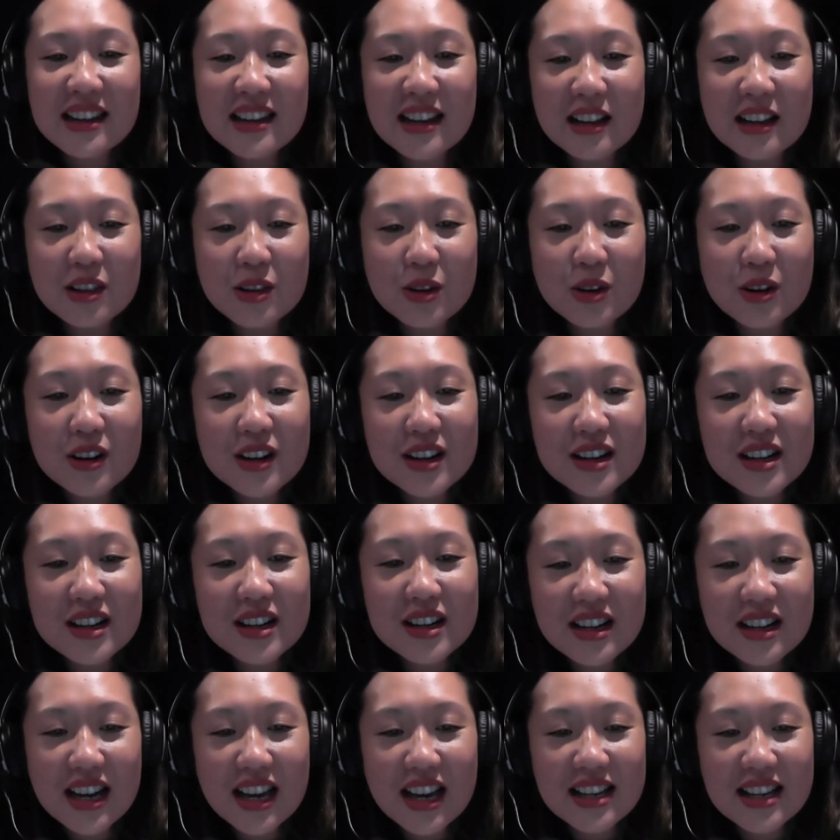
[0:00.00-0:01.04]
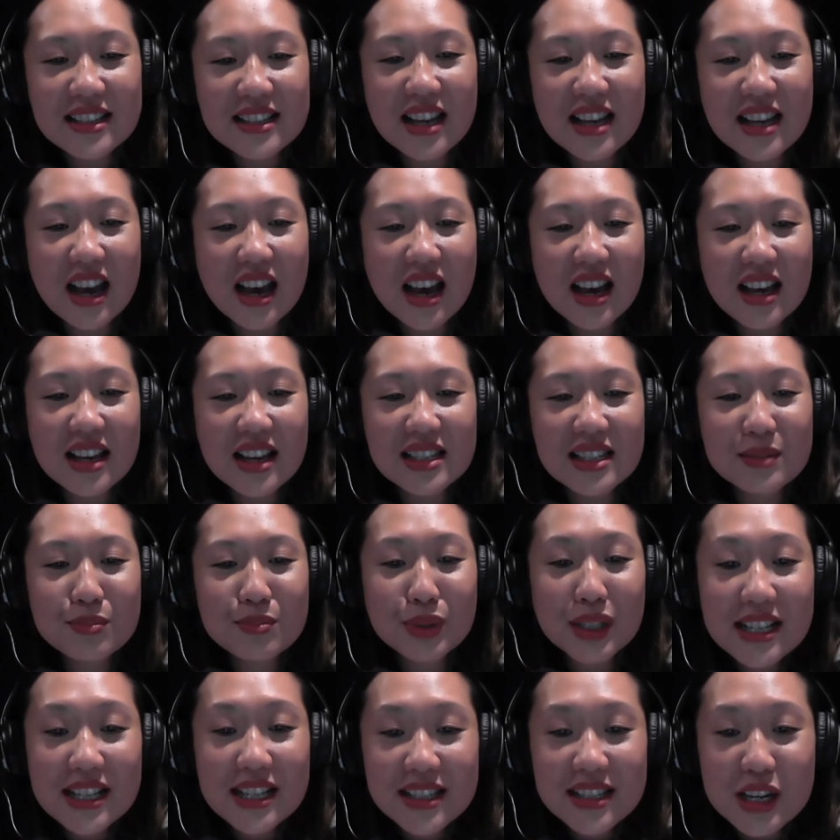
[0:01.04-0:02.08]
Now, Laura has asked,
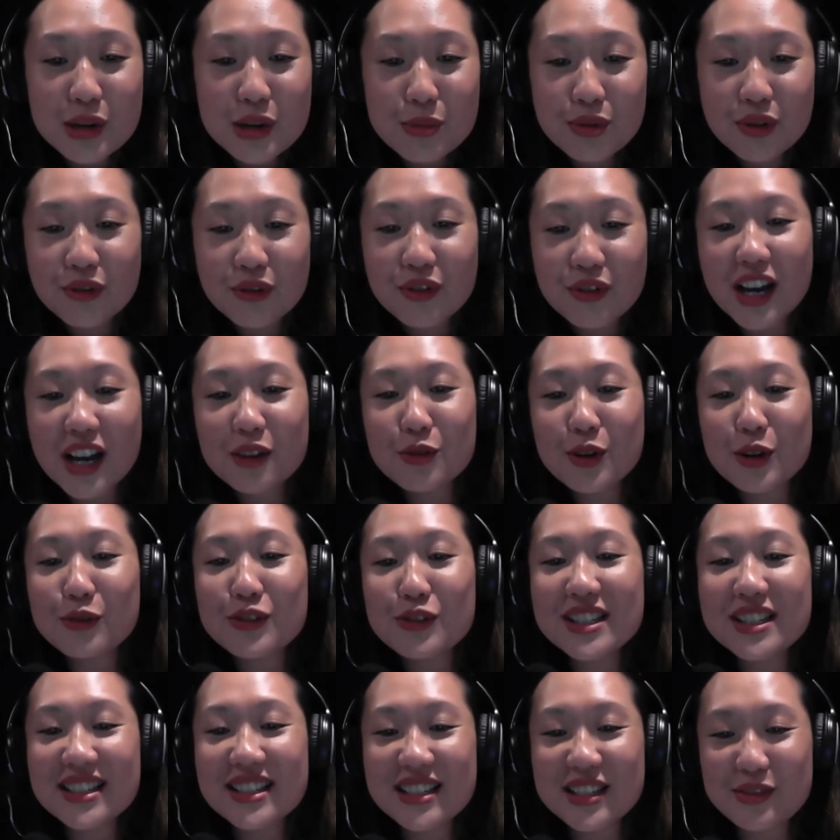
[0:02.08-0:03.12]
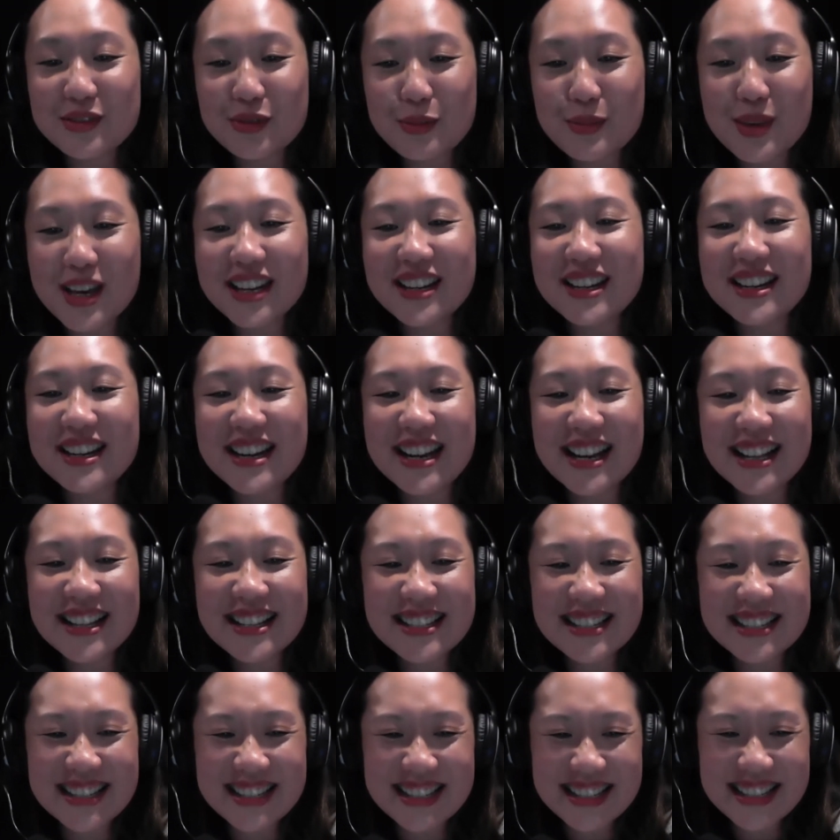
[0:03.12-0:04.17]
please can you provide references for
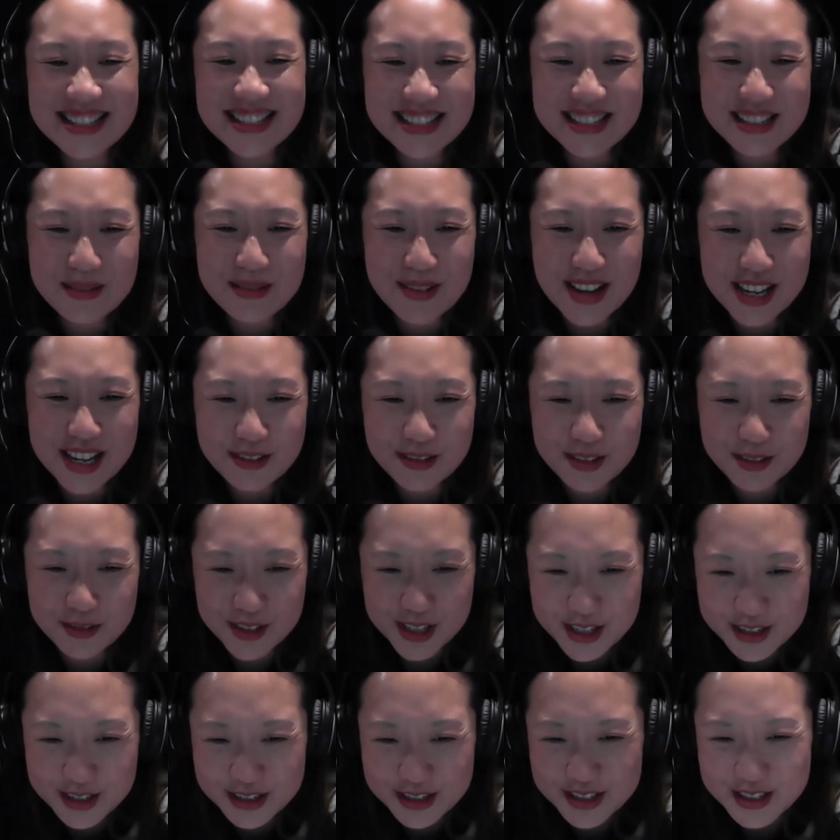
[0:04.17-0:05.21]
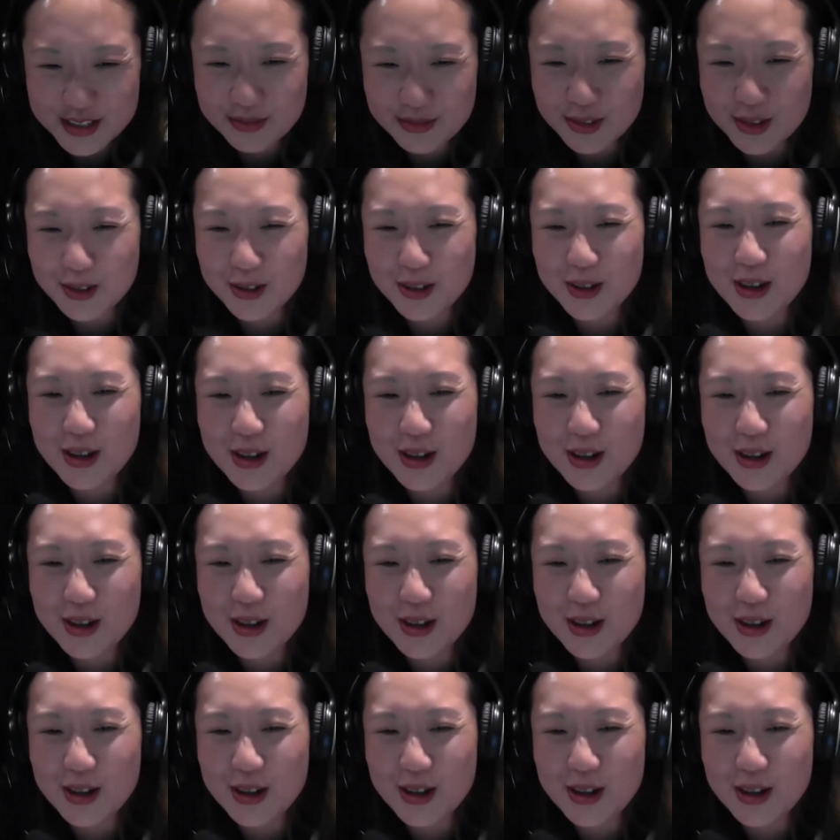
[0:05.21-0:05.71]
meta-analysis and systematic reviews for